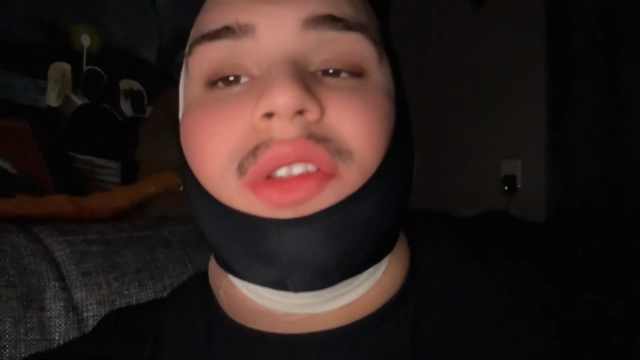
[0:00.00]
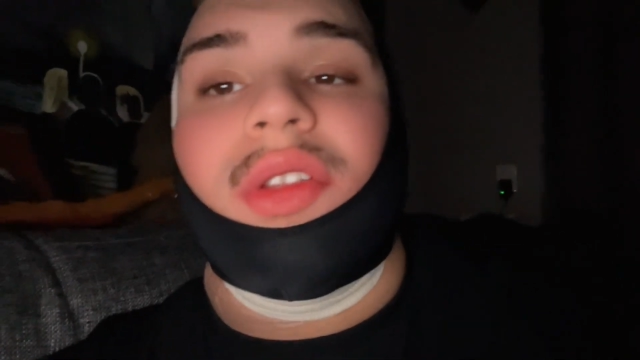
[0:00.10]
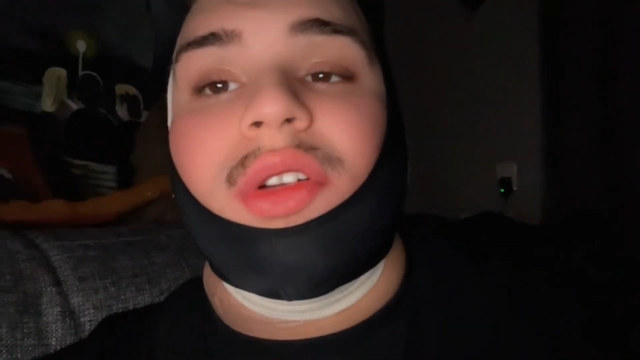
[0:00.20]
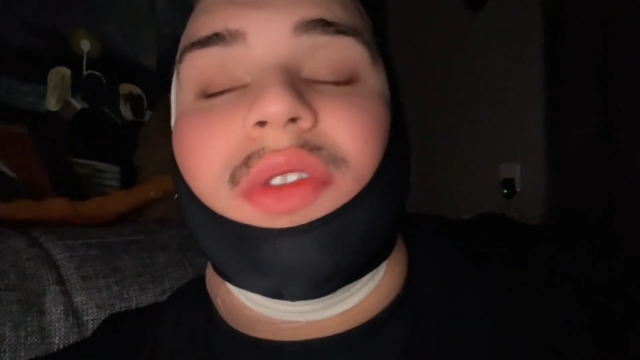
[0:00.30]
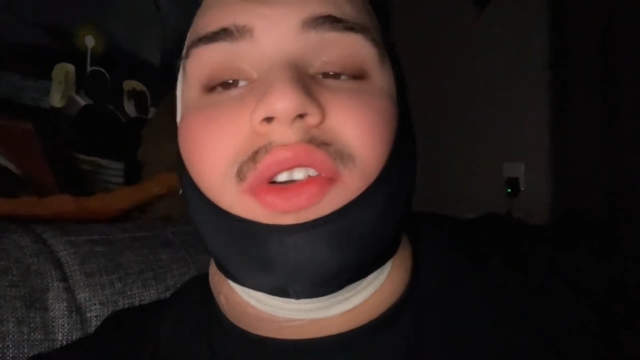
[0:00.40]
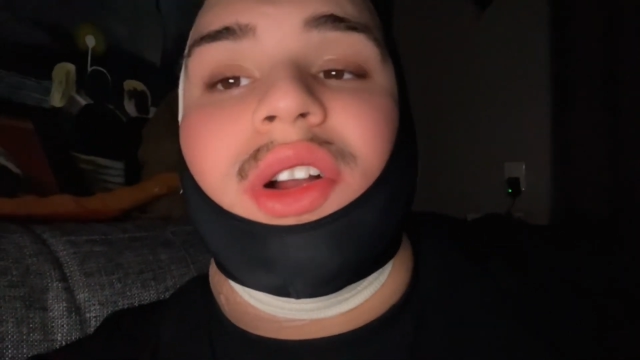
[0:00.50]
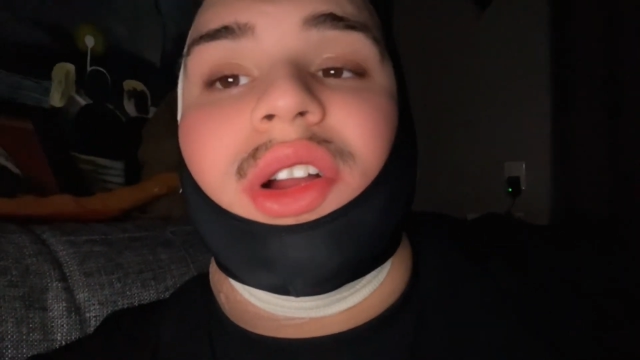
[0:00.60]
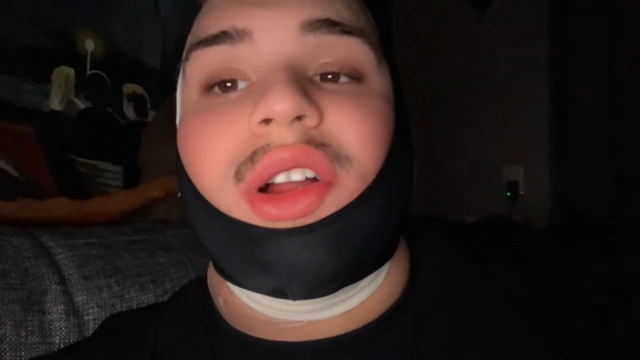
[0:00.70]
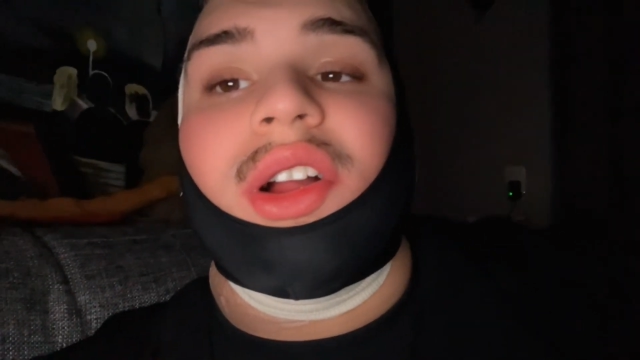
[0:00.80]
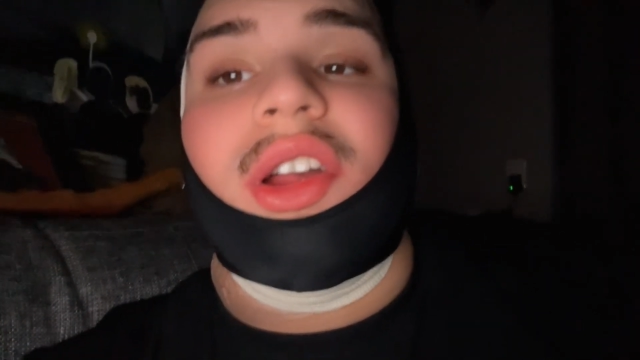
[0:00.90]
so
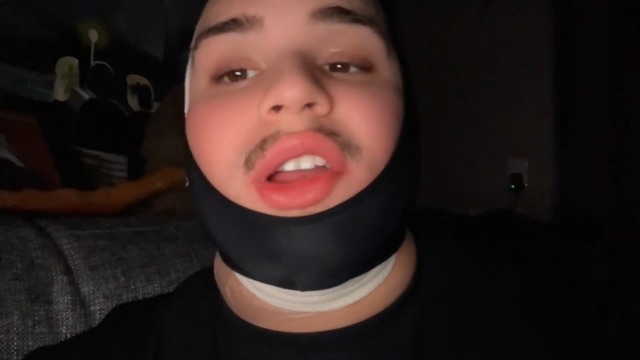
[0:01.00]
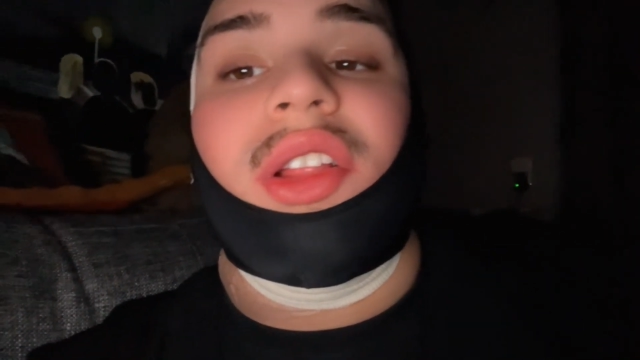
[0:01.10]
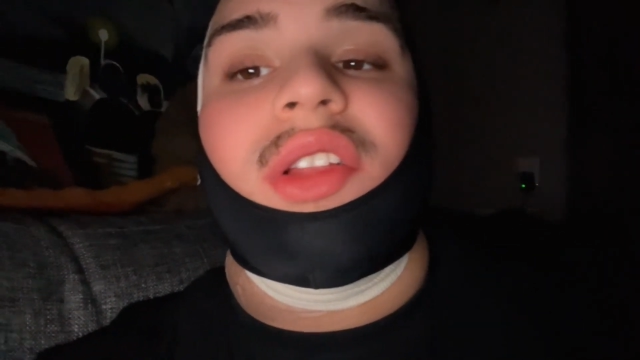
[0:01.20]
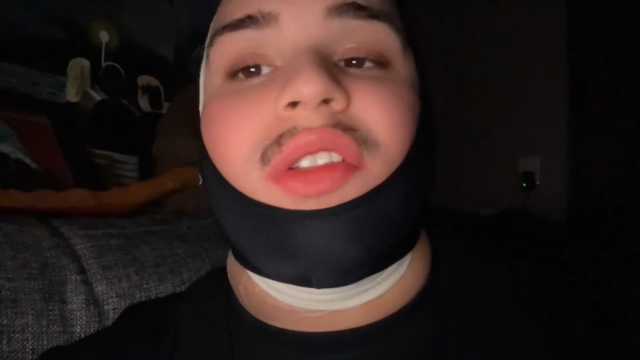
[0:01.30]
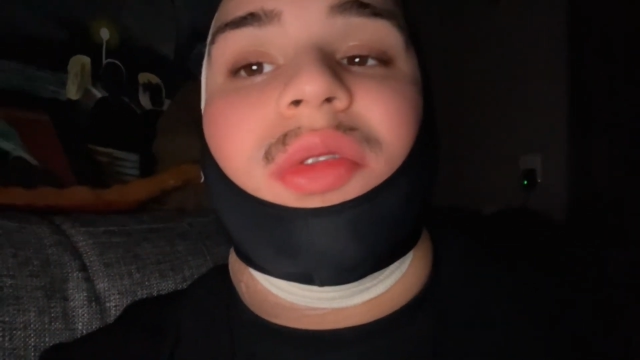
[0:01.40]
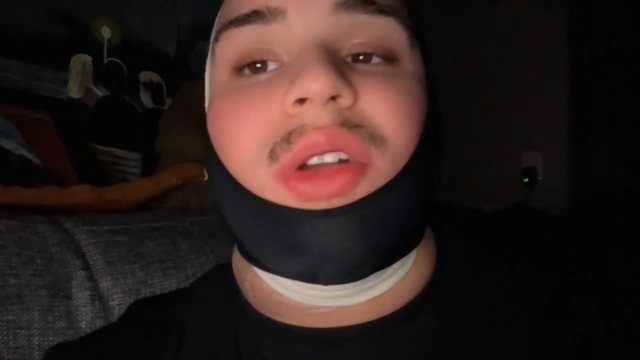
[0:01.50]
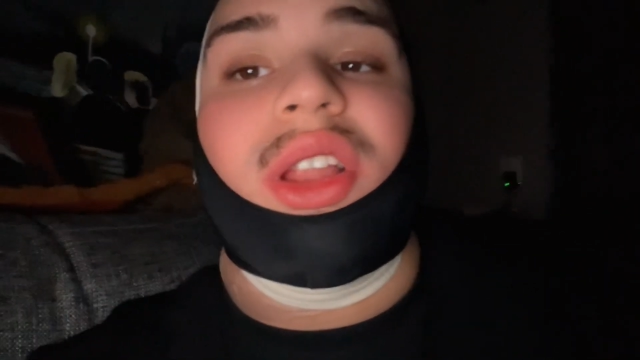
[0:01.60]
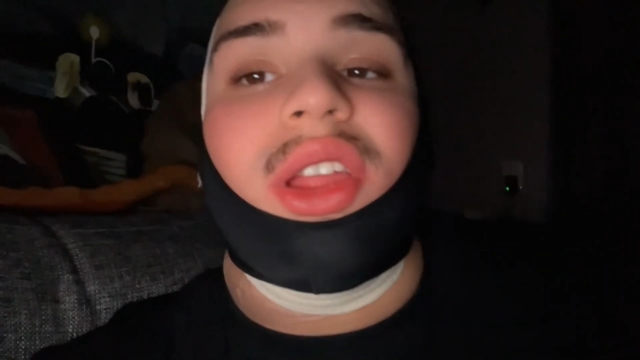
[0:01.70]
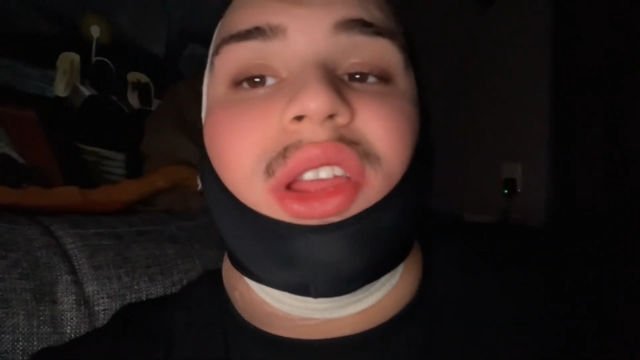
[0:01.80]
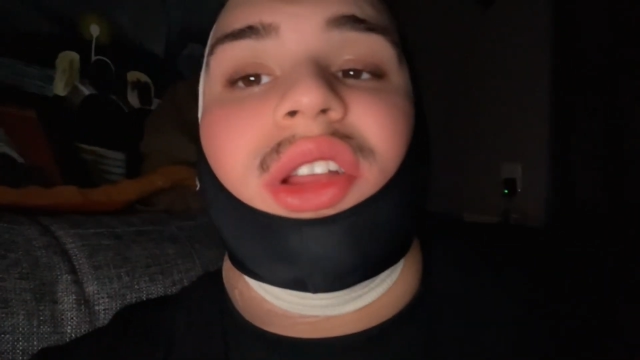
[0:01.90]
far the
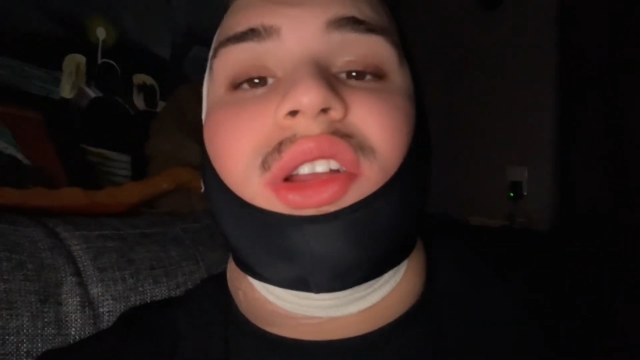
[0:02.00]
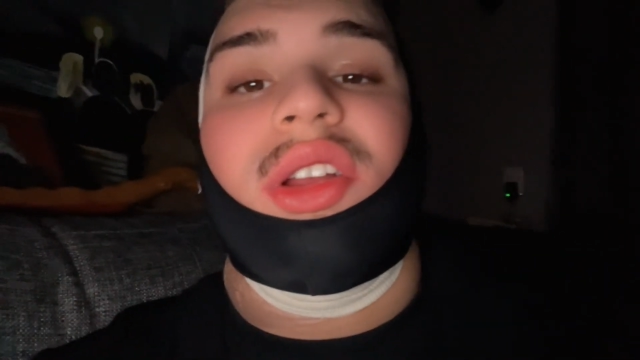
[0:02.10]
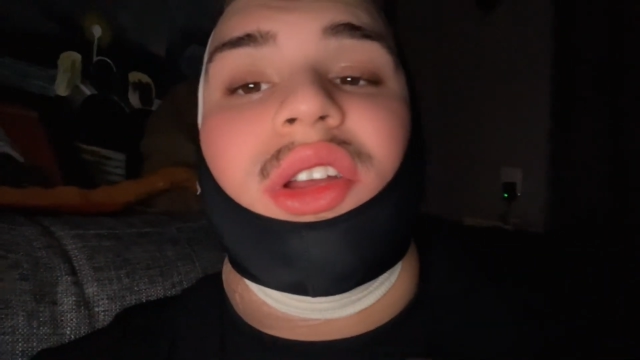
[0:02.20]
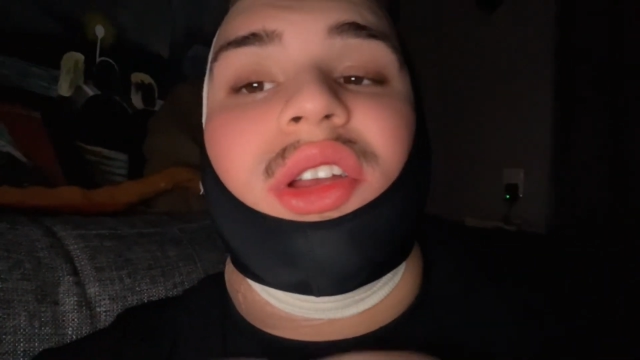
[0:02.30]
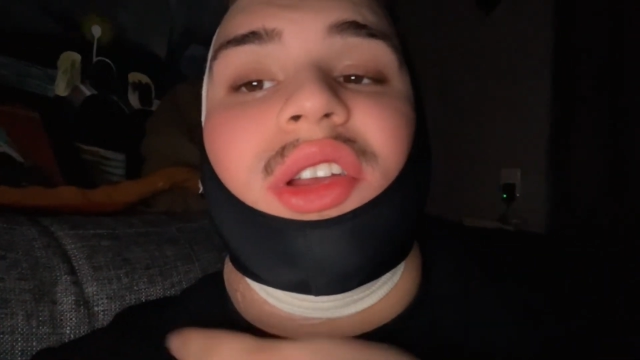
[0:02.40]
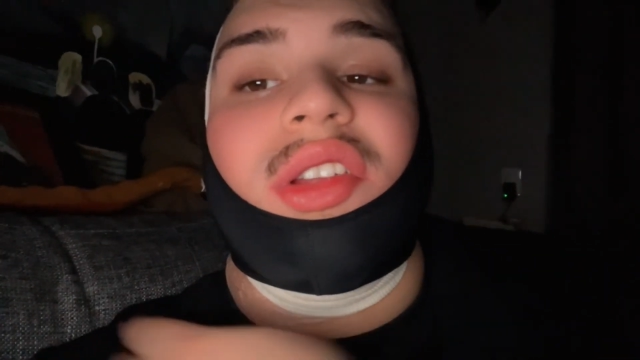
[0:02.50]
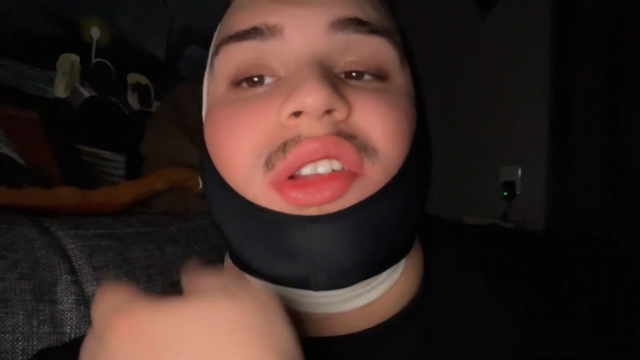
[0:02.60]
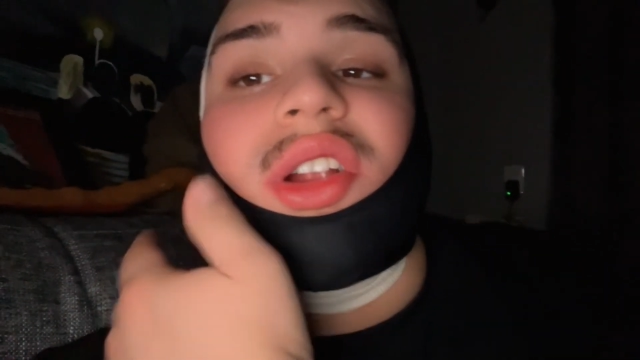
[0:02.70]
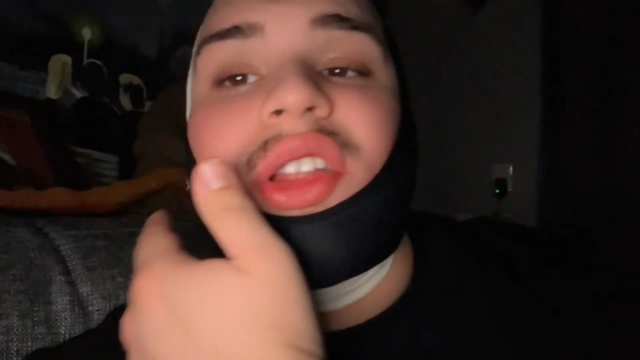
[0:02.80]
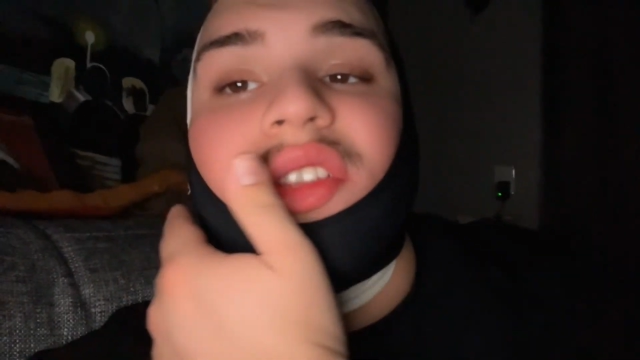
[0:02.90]
swelling is
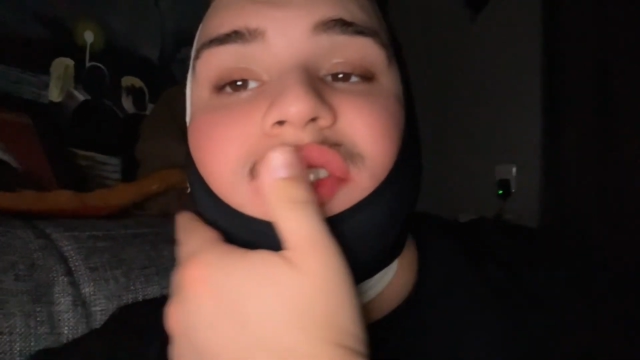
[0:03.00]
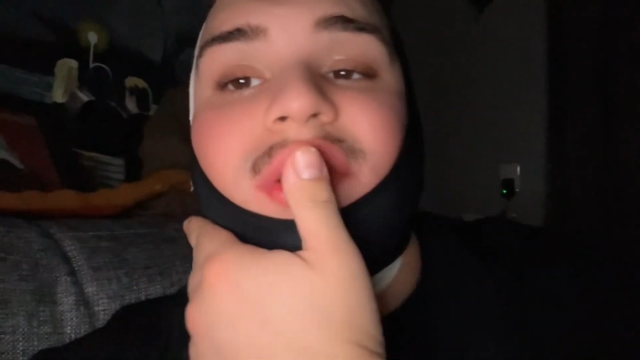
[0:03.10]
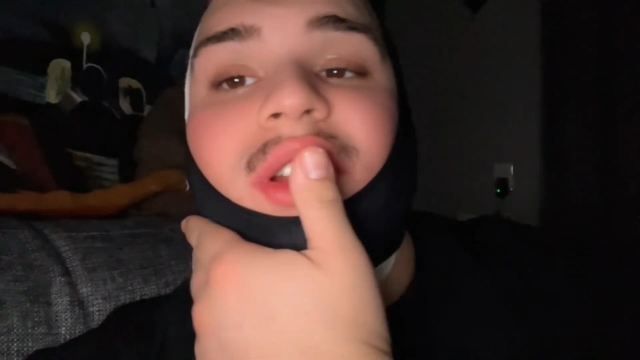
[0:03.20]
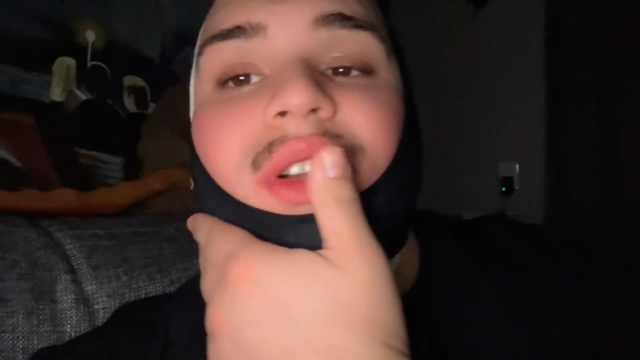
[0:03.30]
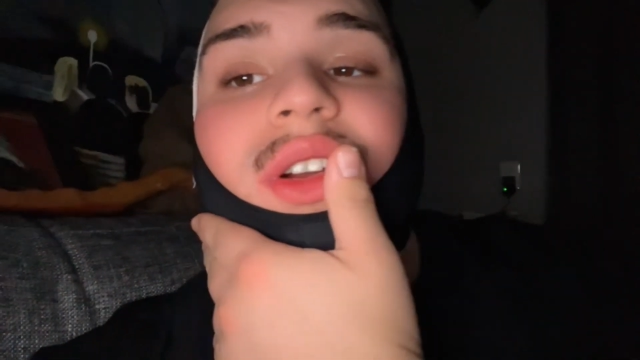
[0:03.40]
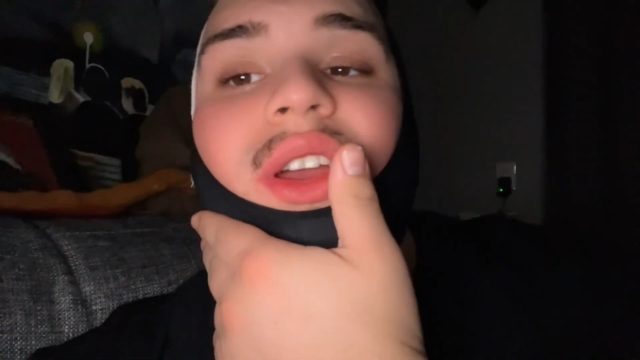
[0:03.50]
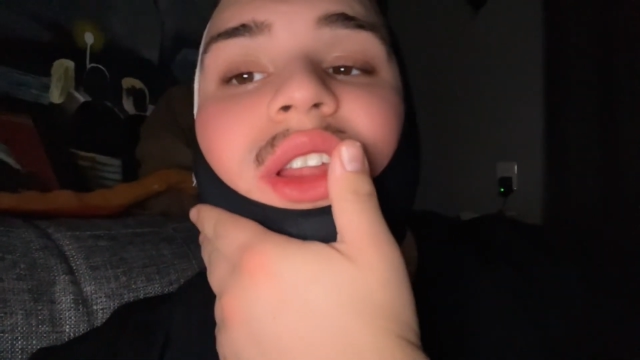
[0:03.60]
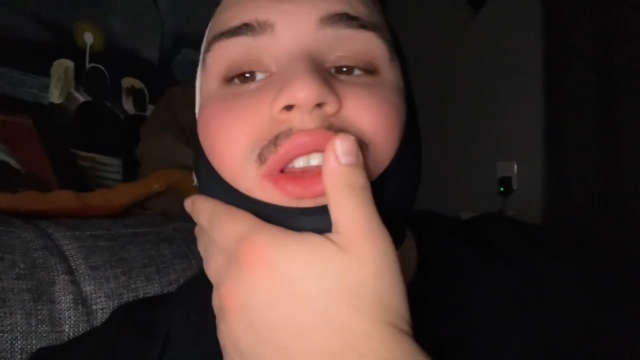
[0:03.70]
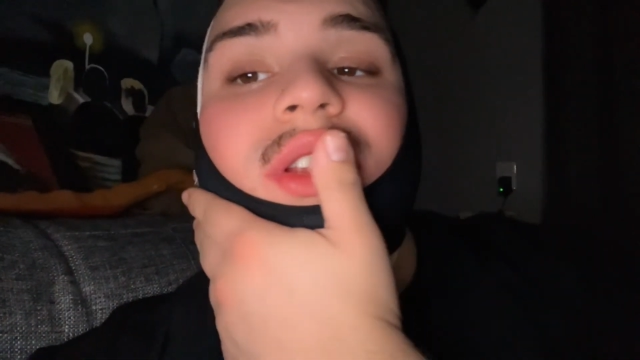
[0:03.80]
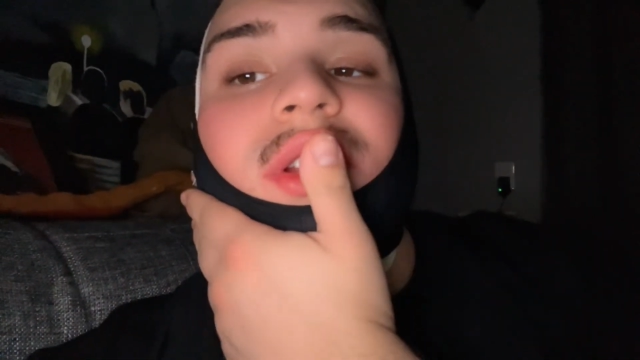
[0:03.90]
starting to settle
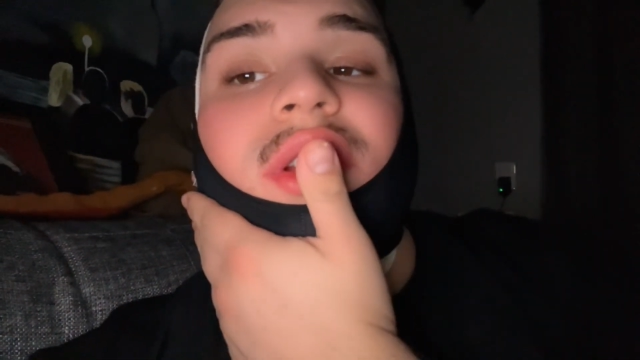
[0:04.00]
in.